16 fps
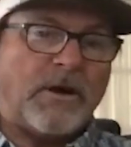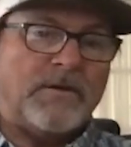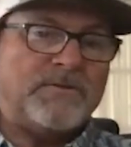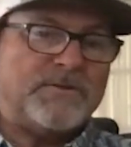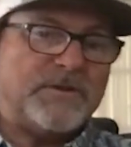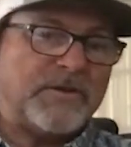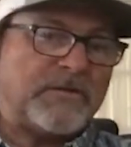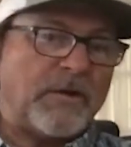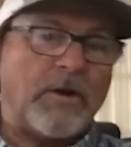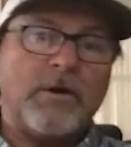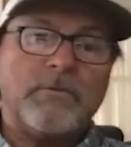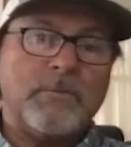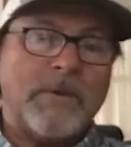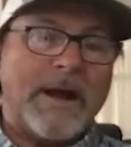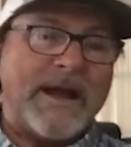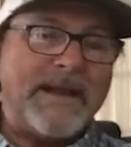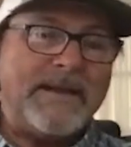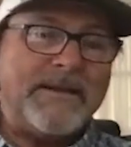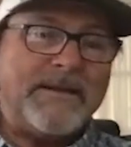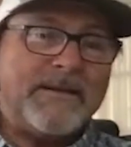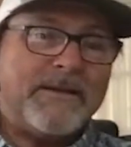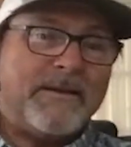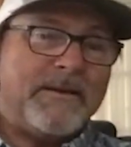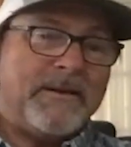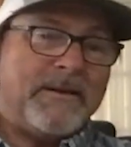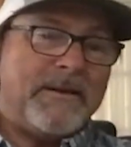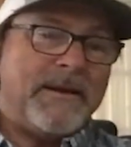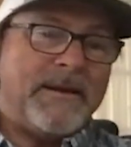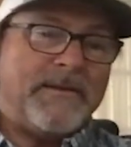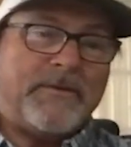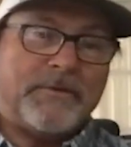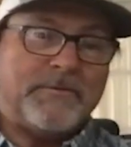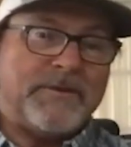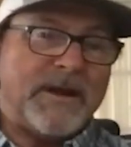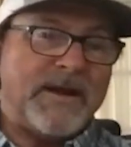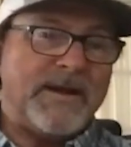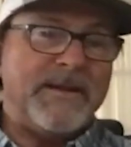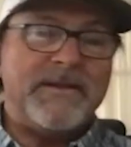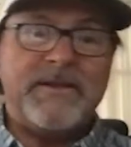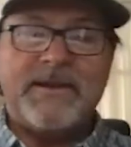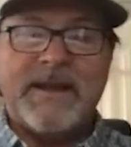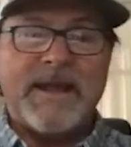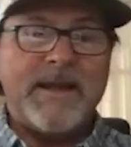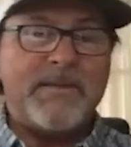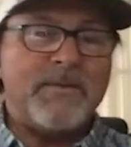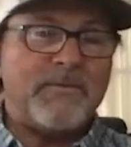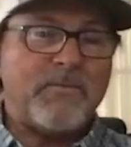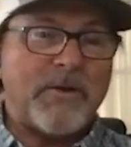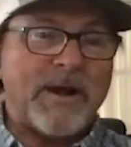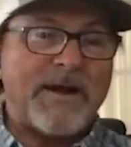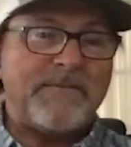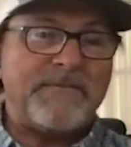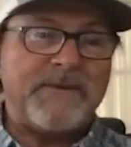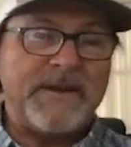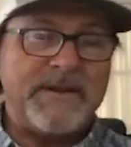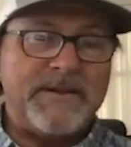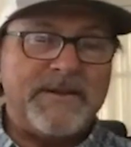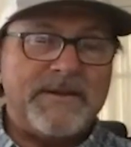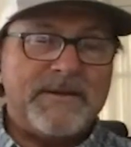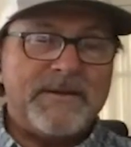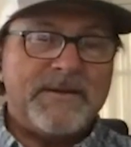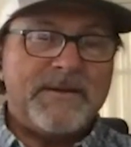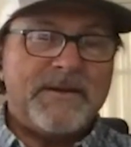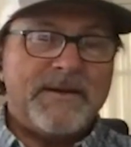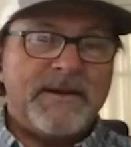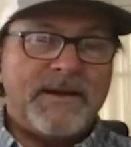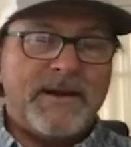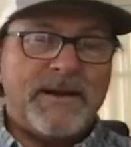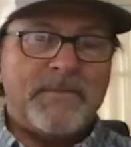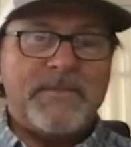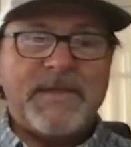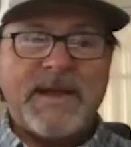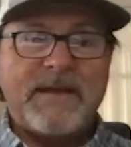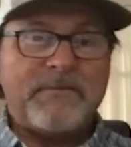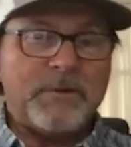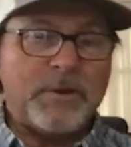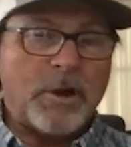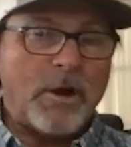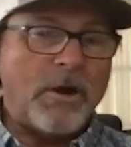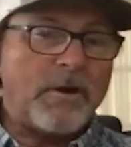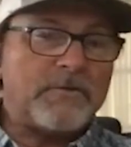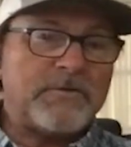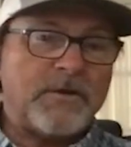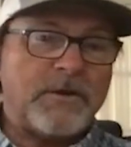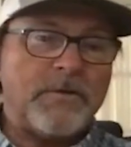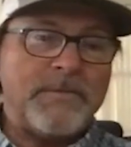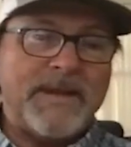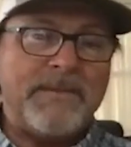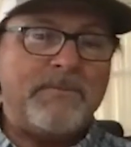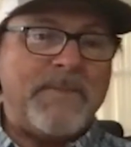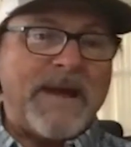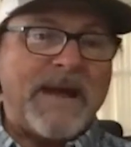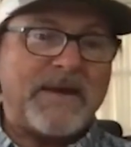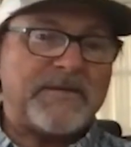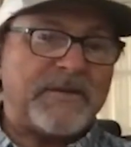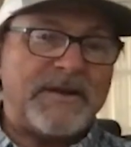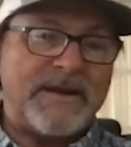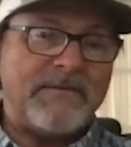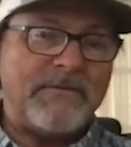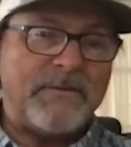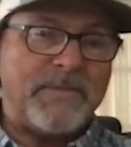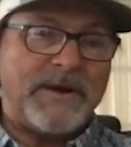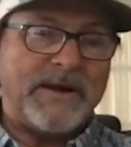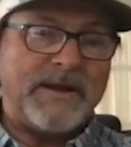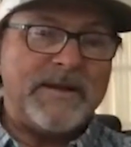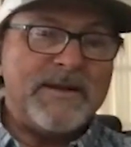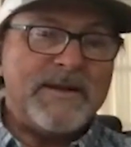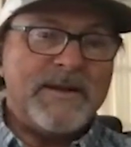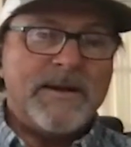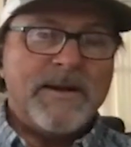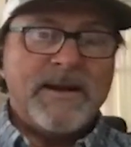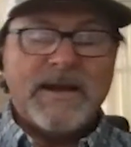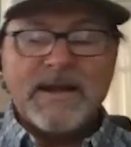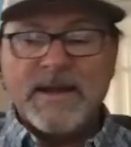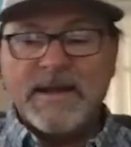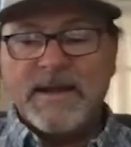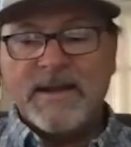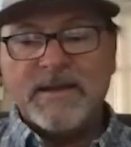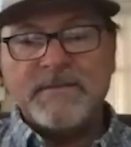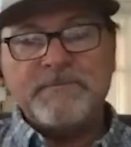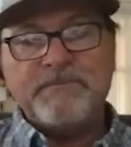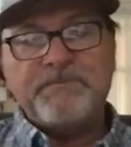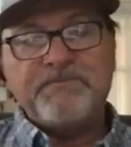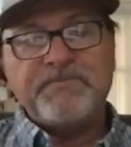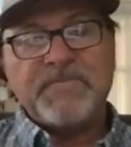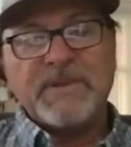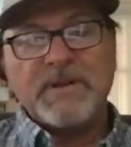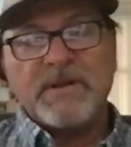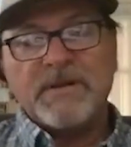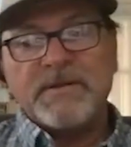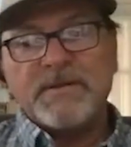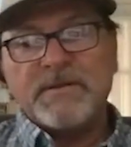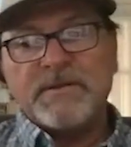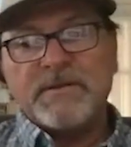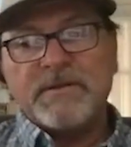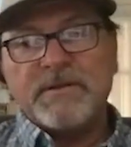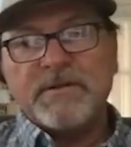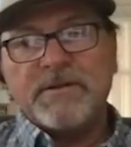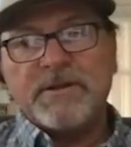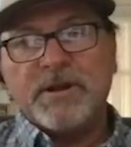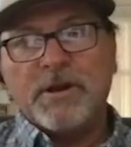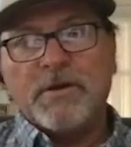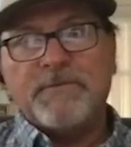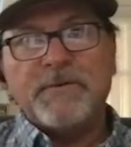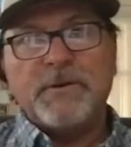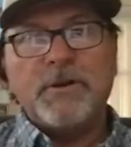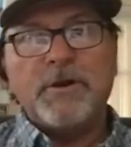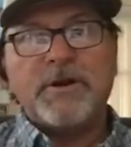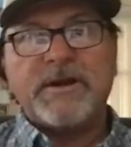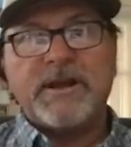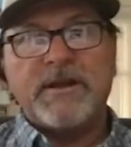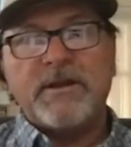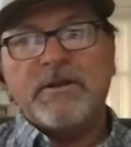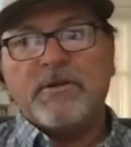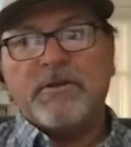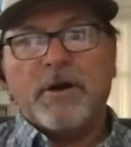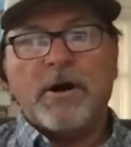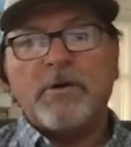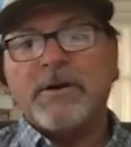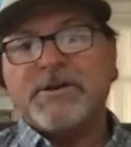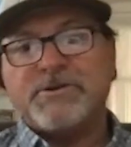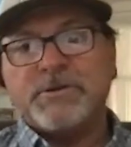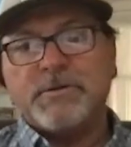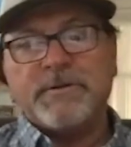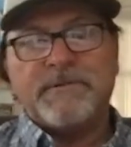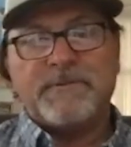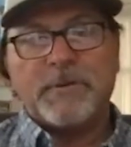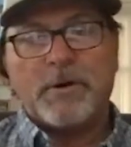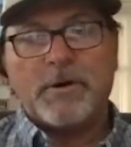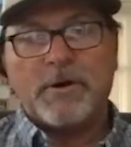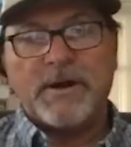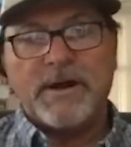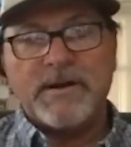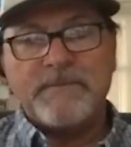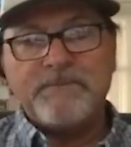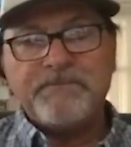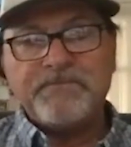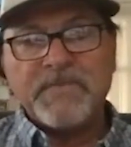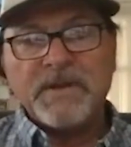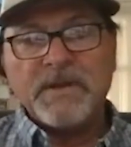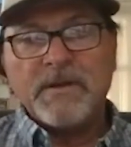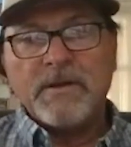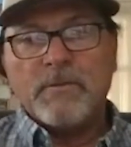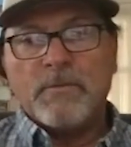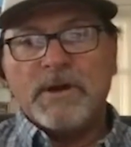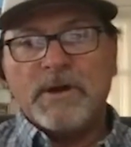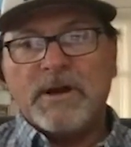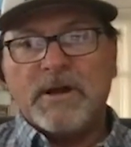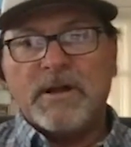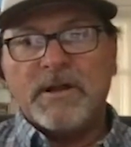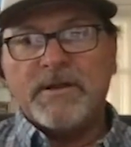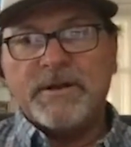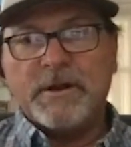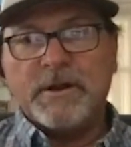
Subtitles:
just aren't right. They're done in the name of profit. They have long-term impacts on everybody. Okay. And if you look at our issue in Florida, well,